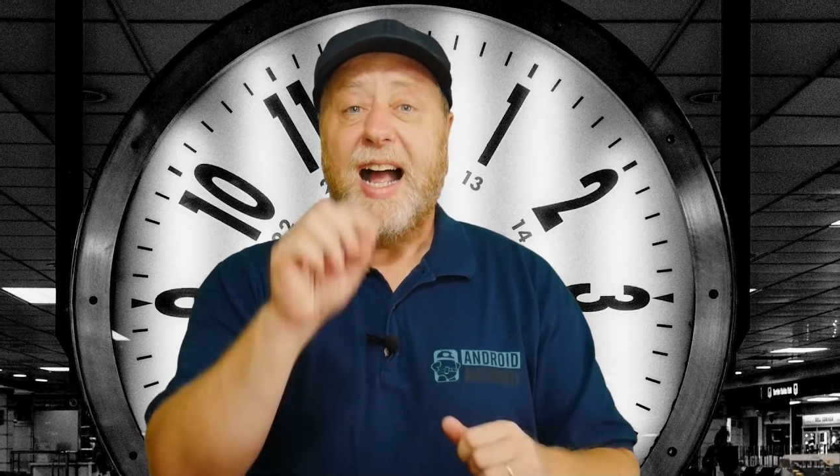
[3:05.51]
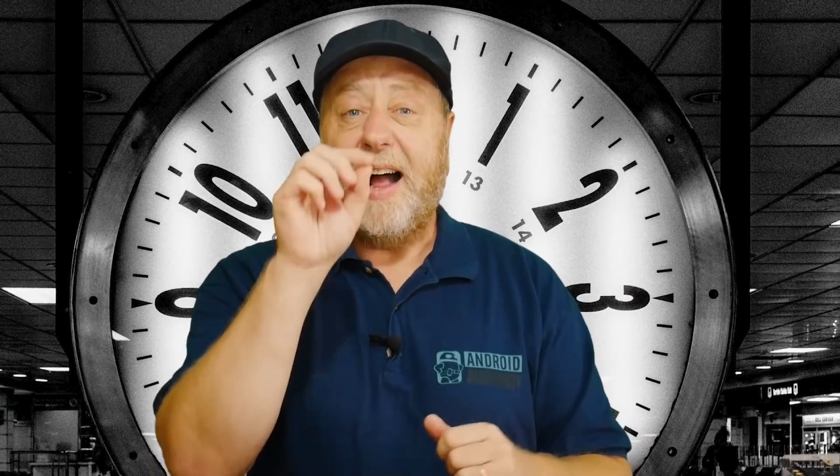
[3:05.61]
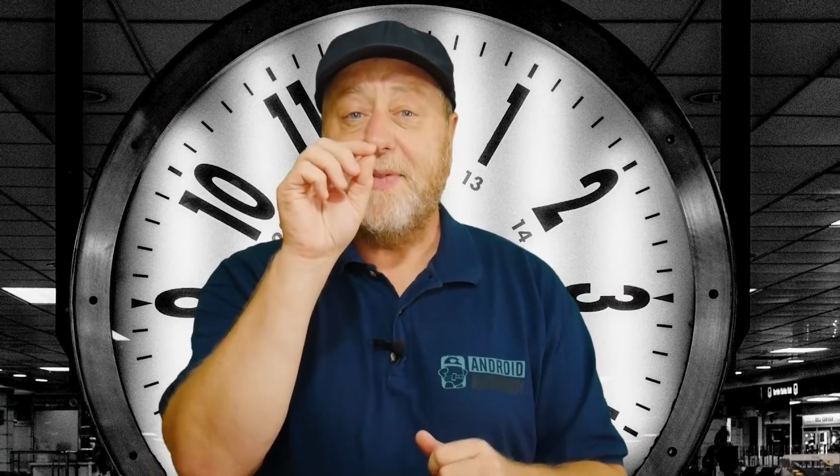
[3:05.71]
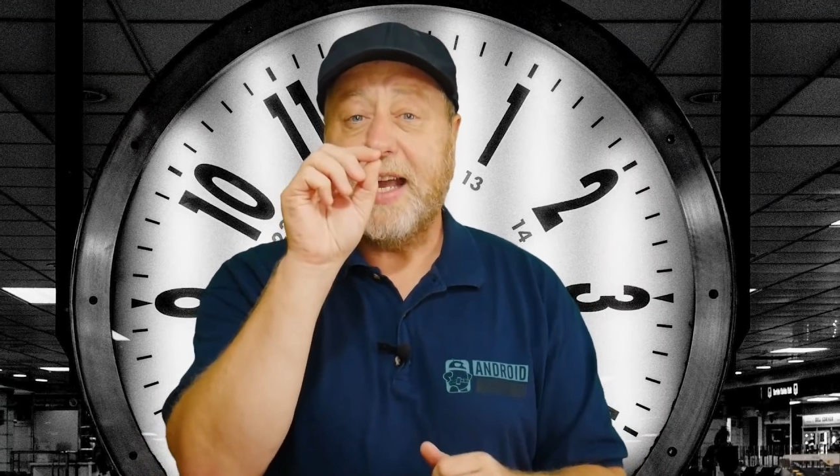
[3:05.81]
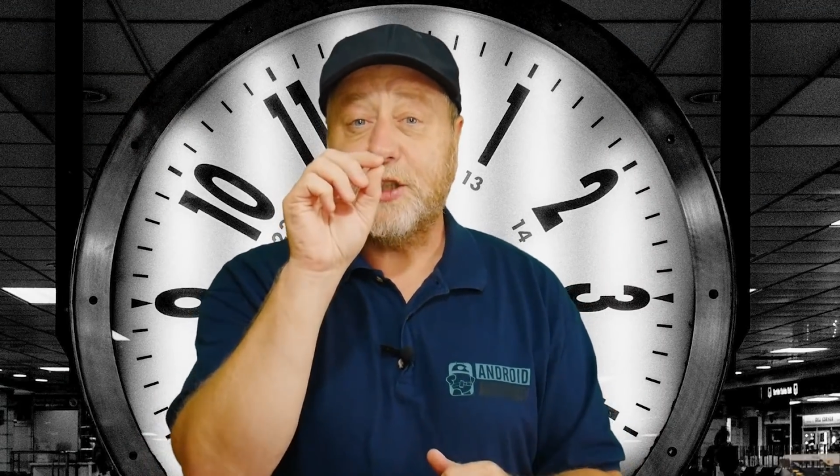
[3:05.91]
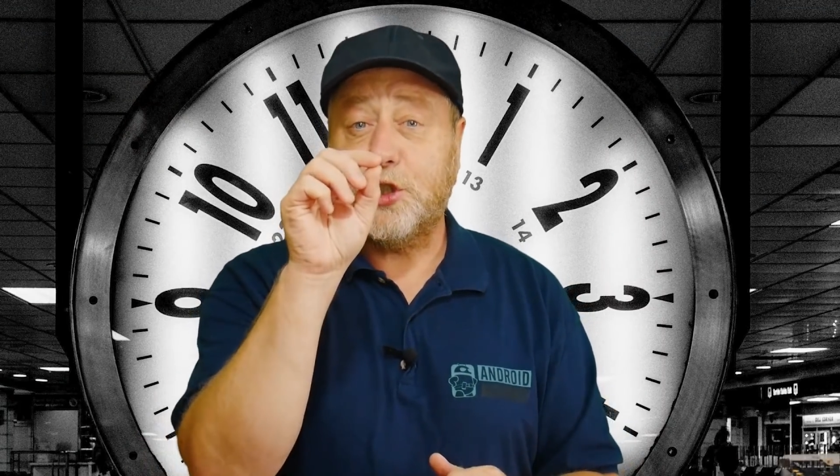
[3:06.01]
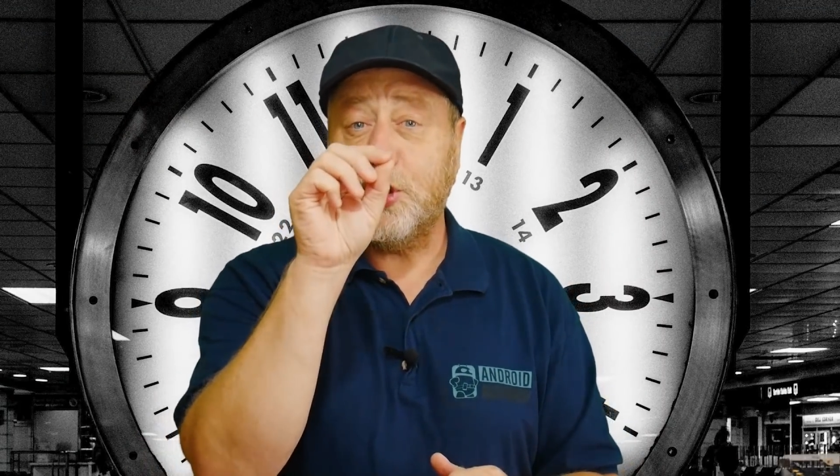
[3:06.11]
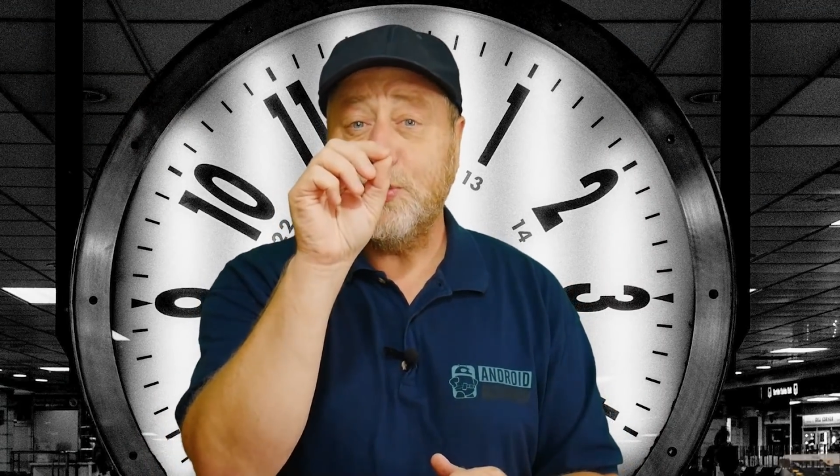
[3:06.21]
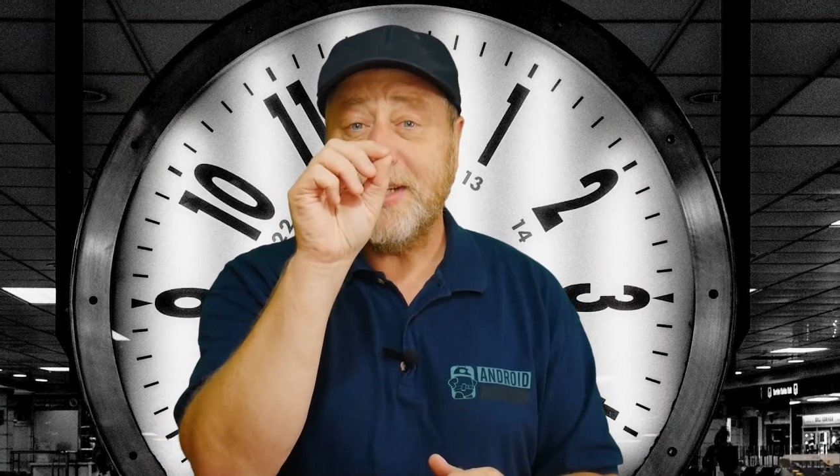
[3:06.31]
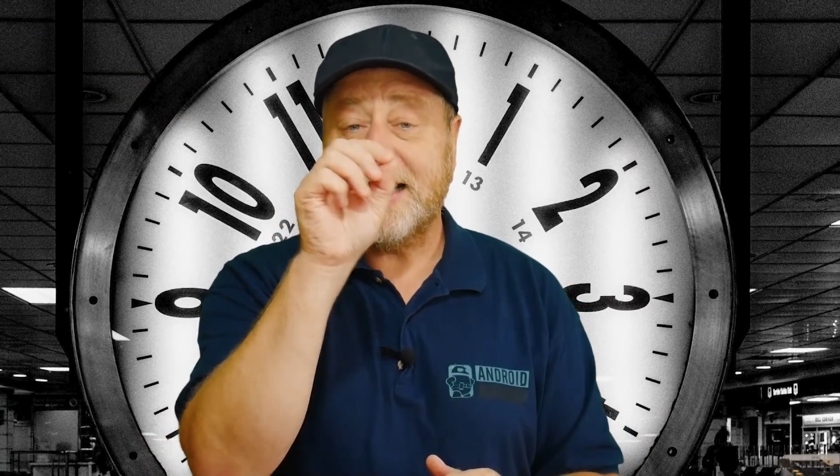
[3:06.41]
and they're
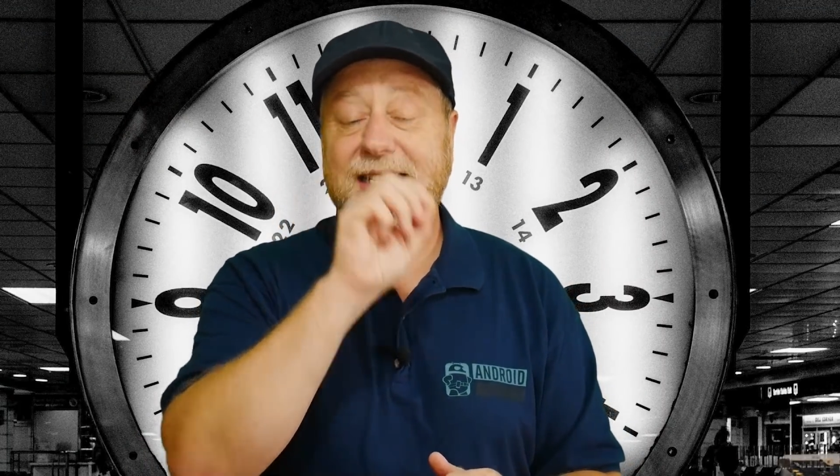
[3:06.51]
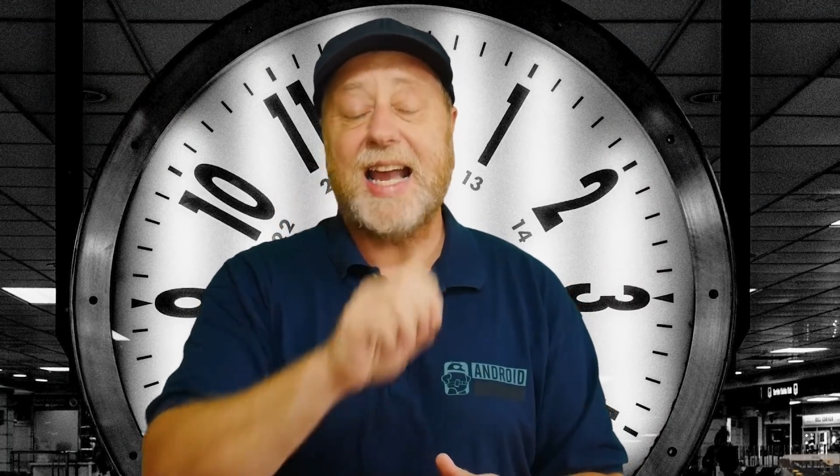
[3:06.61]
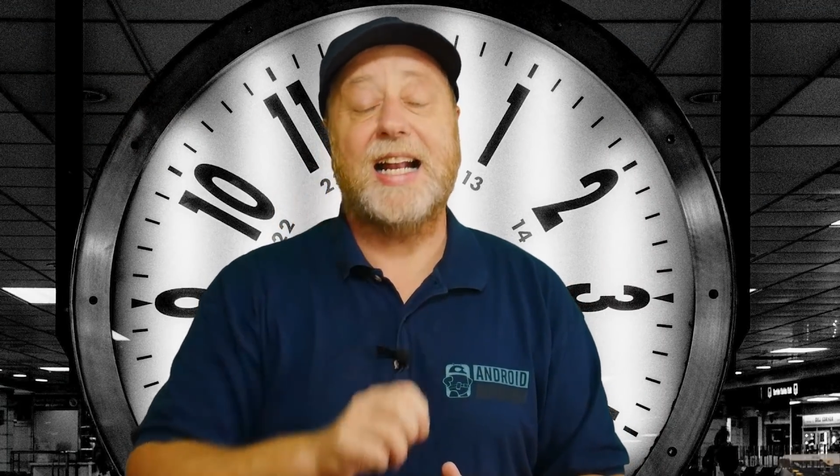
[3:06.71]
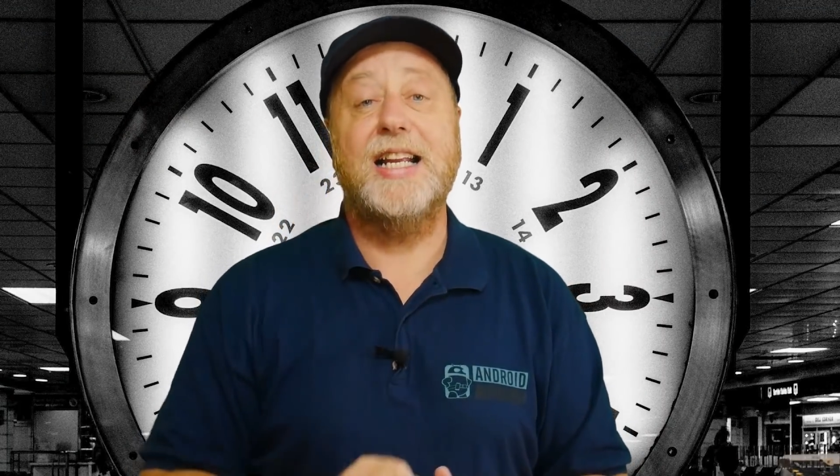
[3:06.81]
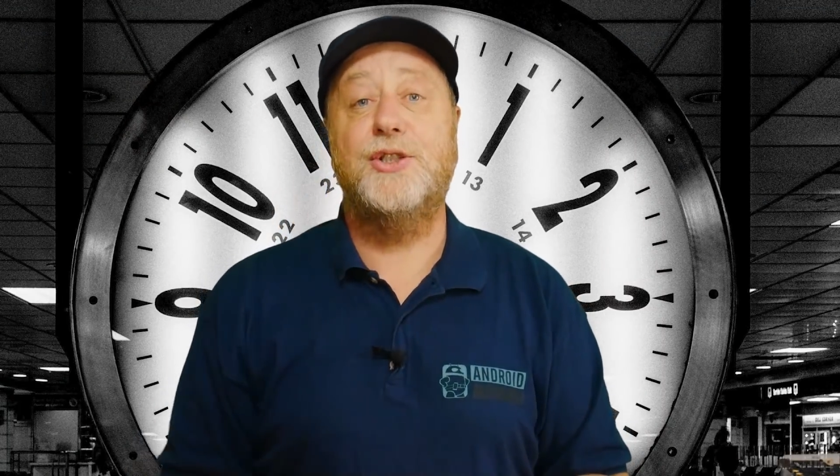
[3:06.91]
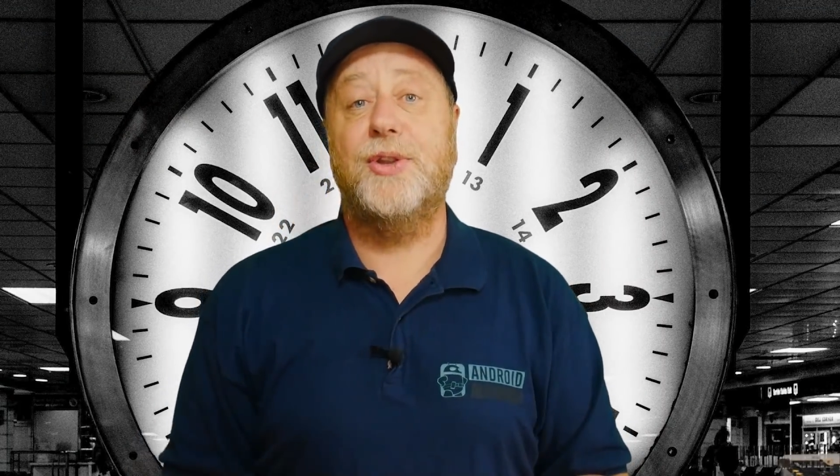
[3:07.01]
tuned exactly